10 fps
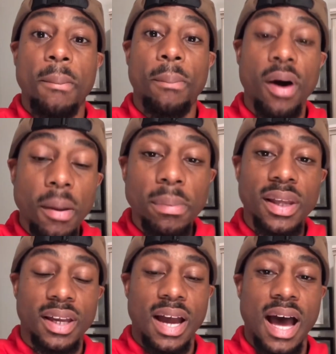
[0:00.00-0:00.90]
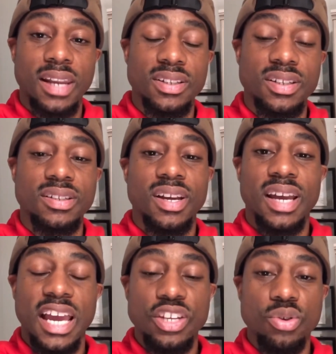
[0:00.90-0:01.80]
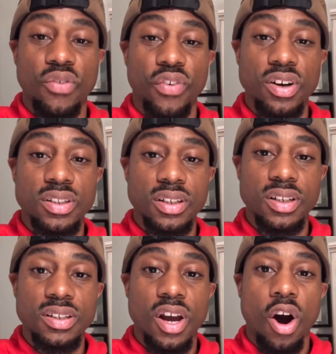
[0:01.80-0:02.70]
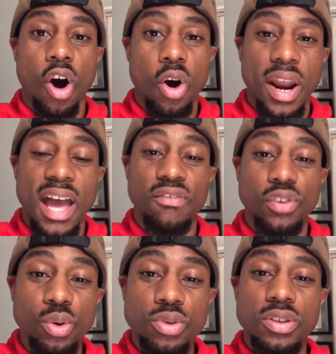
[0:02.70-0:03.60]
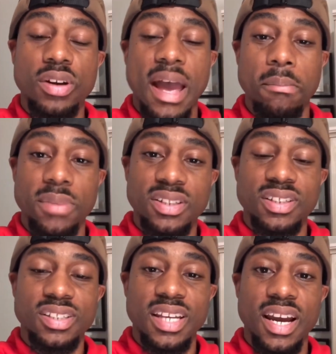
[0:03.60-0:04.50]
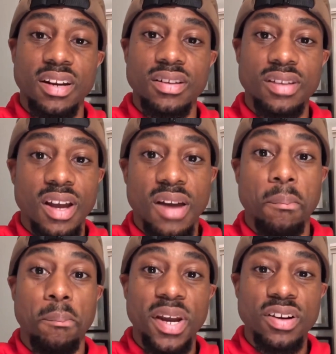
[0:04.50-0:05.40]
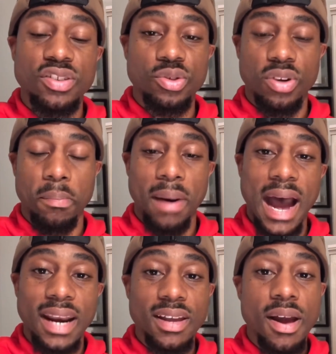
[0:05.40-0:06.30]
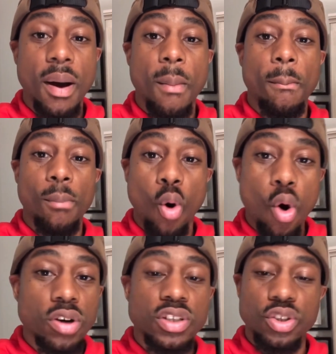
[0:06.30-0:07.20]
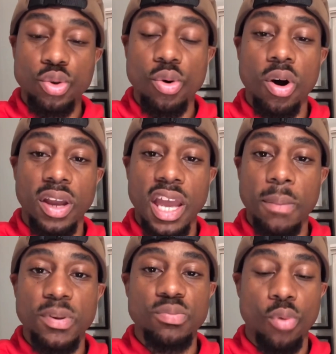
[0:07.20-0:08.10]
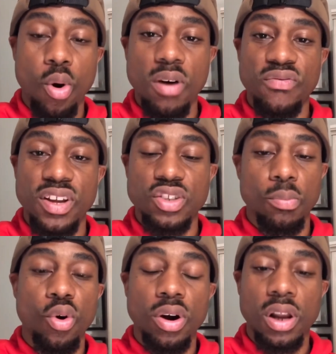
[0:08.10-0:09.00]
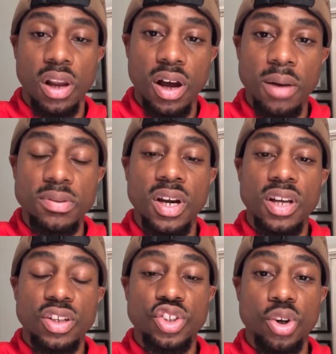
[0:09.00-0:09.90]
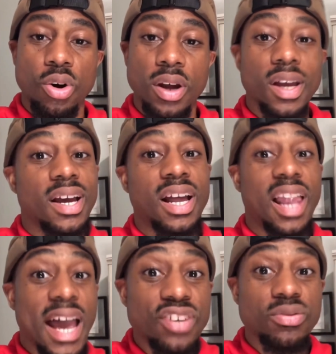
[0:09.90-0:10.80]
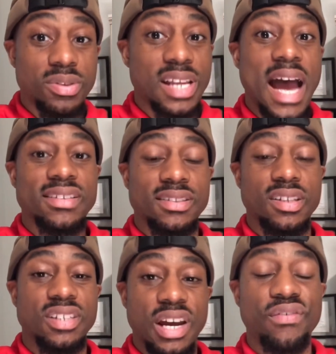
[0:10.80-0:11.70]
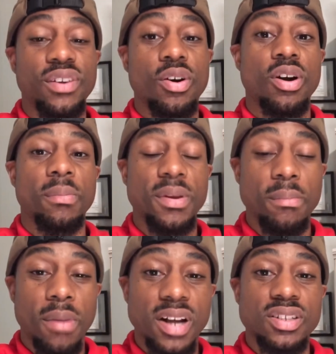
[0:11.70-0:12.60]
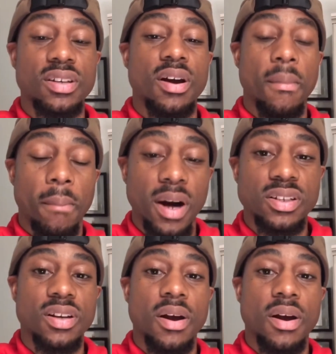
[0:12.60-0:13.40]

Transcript: Public colleges and universities are going to have looser admission standards, bigger student body, more to do on campus, more events, more clubs to join. Classroom sizes are definitely going to be much, much